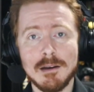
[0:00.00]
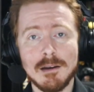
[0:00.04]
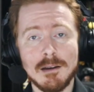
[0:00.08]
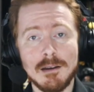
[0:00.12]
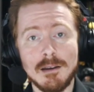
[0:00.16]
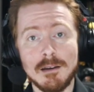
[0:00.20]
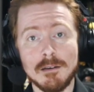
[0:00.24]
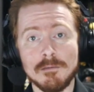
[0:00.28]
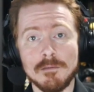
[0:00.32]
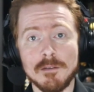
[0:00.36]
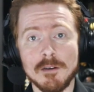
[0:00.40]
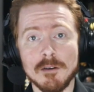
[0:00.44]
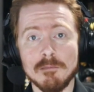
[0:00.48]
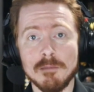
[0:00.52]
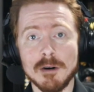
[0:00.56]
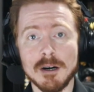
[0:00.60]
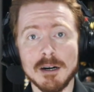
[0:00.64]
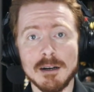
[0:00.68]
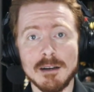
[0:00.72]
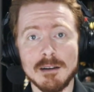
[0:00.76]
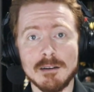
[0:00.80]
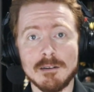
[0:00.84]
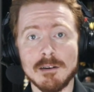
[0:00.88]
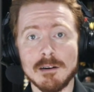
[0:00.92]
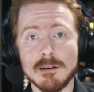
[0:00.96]
If you
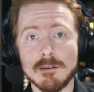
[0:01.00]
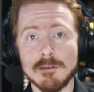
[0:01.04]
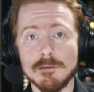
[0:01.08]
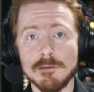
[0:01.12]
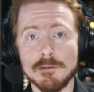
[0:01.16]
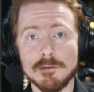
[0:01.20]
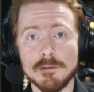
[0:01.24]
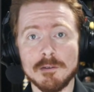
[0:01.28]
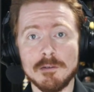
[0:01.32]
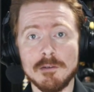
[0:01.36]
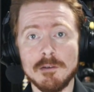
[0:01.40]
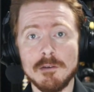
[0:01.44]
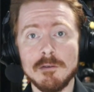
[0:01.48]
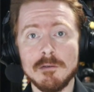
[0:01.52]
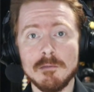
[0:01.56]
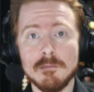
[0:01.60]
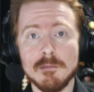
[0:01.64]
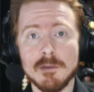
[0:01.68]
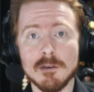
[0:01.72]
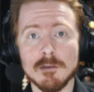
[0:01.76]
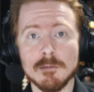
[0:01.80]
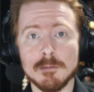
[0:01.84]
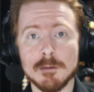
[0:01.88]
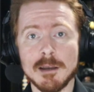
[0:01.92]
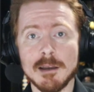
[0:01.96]
buy Tunnels of Doom,
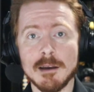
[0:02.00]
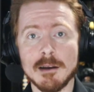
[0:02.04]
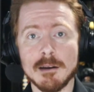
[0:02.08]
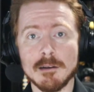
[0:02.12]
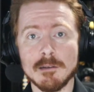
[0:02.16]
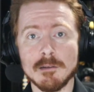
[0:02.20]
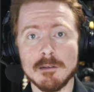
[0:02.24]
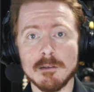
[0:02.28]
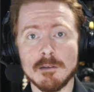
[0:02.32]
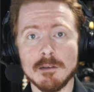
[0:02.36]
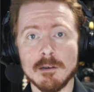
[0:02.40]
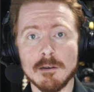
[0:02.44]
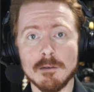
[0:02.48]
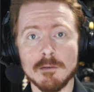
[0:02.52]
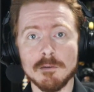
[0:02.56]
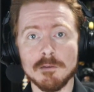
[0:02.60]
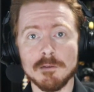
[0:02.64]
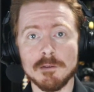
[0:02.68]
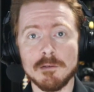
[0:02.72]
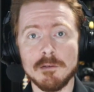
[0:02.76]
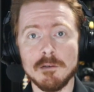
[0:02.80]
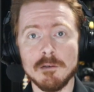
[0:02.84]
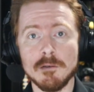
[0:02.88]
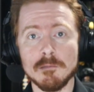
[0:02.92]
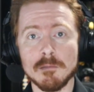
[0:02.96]
you'll be getting the Tunnels
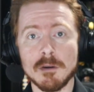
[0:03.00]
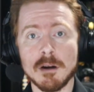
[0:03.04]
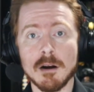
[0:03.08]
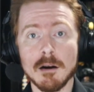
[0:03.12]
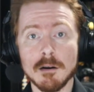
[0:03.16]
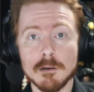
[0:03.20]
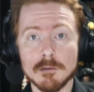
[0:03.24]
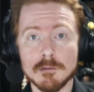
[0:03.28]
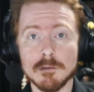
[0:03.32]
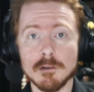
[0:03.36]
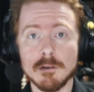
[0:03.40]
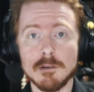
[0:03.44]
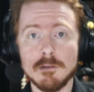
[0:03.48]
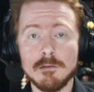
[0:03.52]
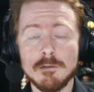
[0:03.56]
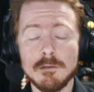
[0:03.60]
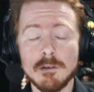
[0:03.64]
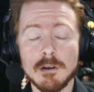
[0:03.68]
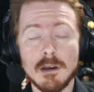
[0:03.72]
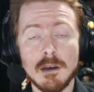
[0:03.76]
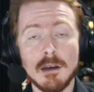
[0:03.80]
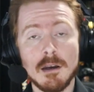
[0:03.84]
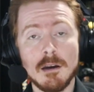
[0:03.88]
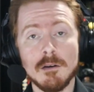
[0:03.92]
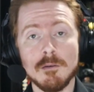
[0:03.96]
of Doom cartridge
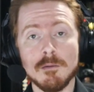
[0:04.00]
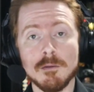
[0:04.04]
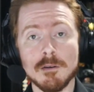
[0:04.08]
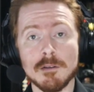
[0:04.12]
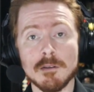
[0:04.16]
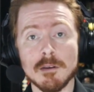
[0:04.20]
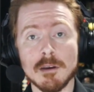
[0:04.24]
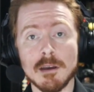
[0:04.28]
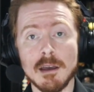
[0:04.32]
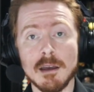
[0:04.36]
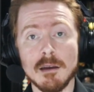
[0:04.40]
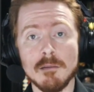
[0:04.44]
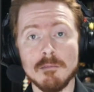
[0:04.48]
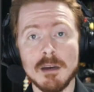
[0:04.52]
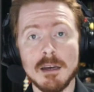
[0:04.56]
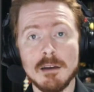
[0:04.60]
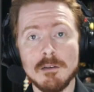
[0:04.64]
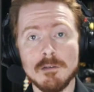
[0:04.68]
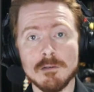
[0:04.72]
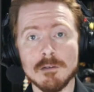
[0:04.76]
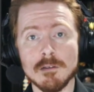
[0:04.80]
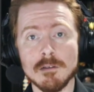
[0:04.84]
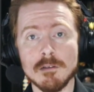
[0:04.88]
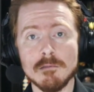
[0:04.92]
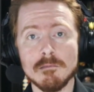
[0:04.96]
with the game
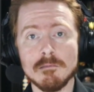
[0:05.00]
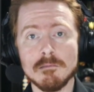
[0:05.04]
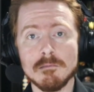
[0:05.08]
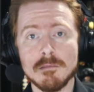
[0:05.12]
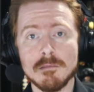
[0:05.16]
engine,